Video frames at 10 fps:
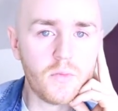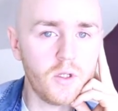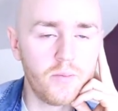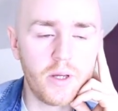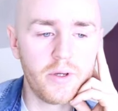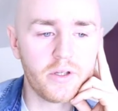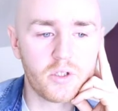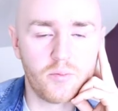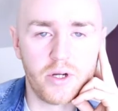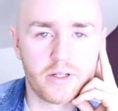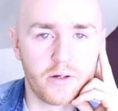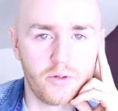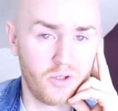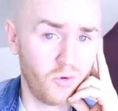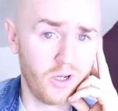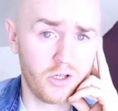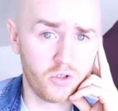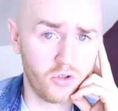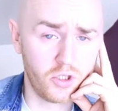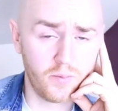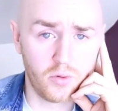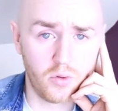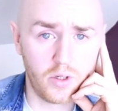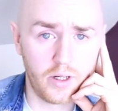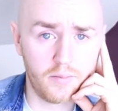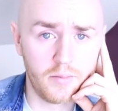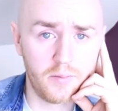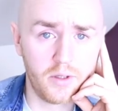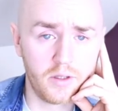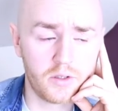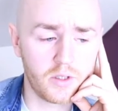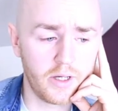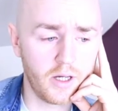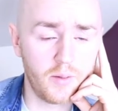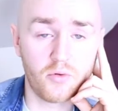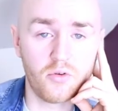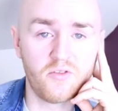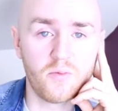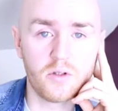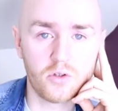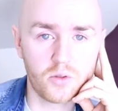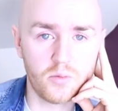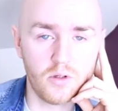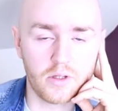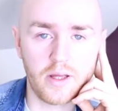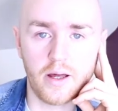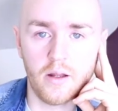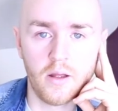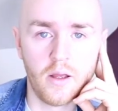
Or maybe it's a breakdown in a relationship, or uh, maybe it's uh, a bereavement or something like that.